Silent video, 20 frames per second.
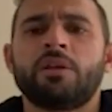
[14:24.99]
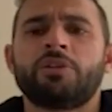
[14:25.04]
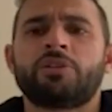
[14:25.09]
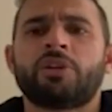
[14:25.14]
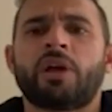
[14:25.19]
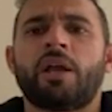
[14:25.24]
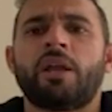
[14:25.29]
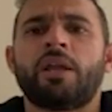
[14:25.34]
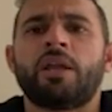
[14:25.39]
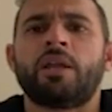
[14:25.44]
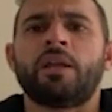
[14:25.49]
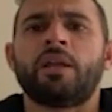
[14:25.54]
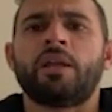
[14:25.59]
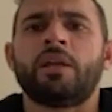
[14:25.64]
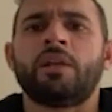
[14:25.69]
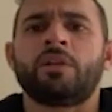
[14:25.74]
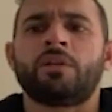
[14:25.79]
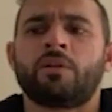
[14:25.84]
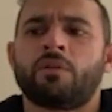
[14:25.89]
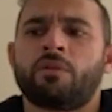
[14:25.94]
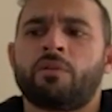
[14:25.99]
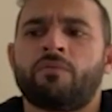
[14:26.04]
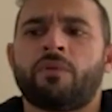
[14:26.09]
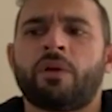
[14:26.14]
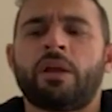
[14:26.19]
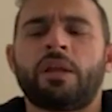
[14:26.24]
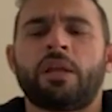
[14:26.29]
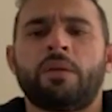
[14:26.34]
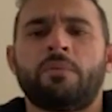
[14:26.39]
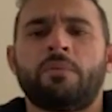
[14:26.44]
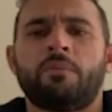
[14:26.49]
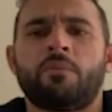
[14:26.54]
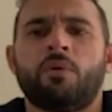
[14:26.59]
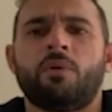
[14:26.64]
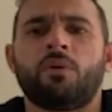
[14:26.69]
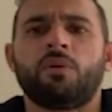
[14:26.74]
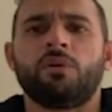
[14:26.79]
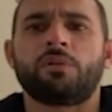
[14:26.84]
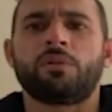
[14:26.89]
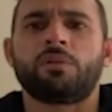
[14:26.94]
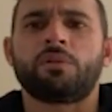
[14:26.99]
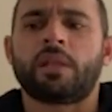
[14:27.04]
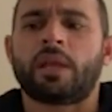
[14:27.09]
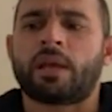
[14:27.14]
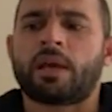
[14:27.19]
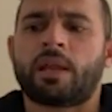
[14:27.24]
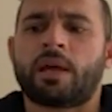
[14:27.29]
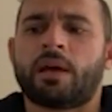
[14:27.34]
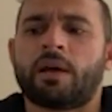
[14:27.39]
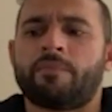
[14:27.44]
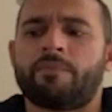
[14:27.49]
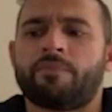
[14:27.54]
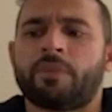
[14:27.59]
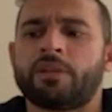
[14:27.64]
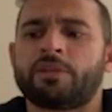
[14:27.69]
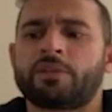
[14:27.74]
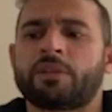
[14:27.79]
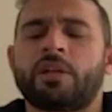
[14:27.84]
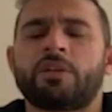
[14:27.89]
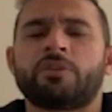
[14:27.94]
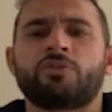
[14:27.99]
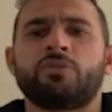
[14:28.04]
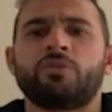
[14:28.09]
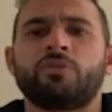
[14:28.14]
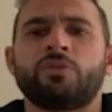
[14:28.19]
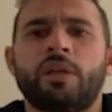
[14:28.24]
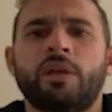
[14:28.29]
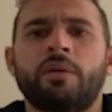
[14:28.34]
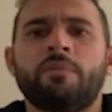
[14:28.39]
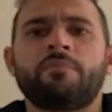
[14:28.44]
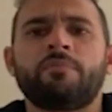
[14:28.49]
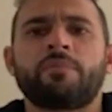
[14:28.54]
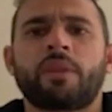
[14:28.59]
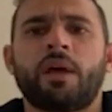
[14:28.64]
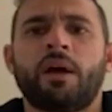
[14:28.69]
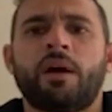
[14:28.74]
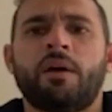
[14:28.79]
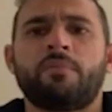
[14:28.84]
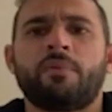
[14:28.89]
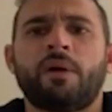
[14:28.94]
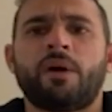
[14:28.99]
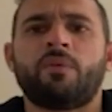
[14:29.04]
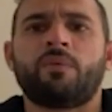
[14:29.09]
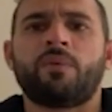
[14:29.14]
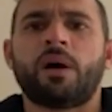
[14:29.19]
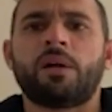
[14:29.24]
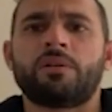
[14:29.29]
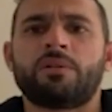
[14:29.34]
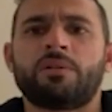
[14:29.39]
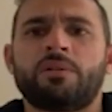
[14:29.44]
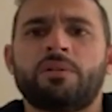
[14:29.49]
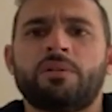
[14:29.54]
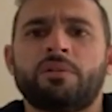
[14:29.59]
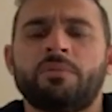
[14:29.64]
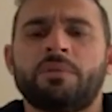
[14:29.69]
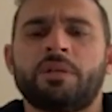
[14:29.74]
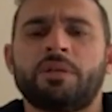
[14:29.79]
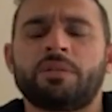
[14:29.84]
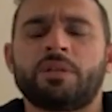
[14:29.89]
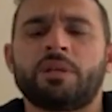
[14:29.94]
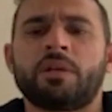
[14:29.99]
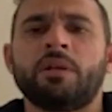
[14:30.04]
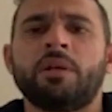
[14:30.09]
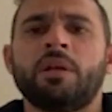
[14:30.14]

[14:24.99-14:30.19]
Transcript: Shaheen, Fahim, all it's gonna suit them while reversing.